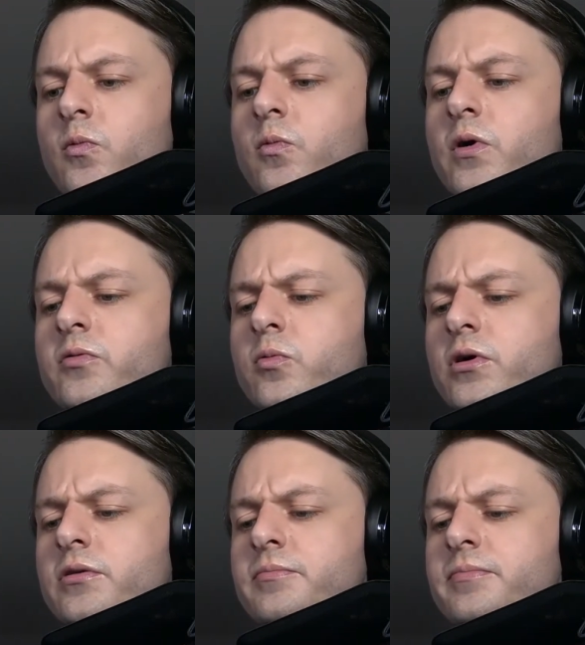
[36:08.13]
what
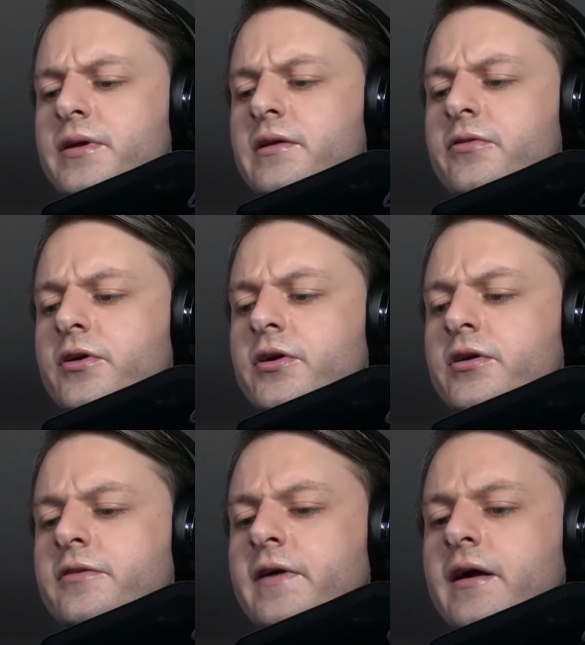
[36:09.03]
would be the
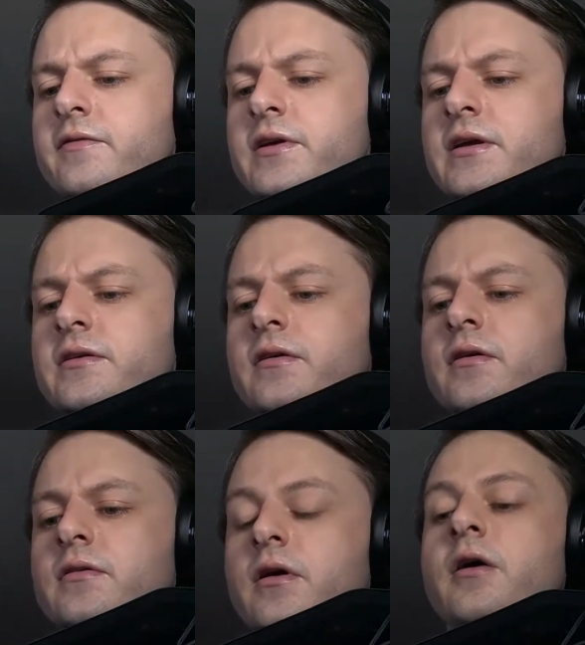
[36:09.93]
good of having it
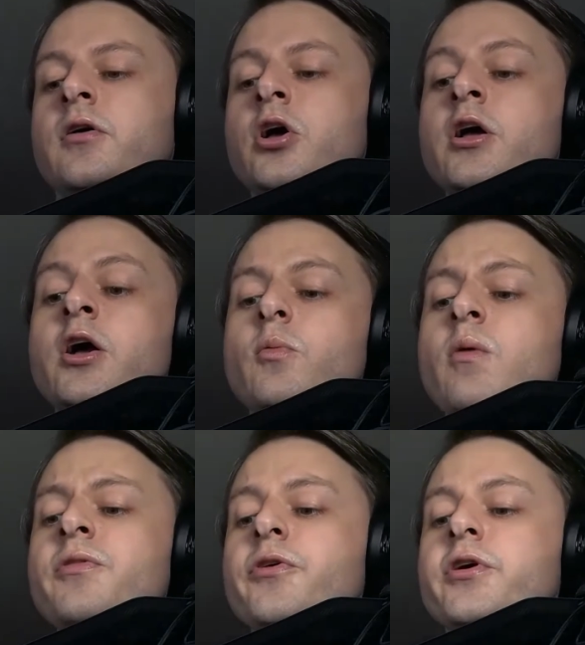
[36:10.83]
uh, what would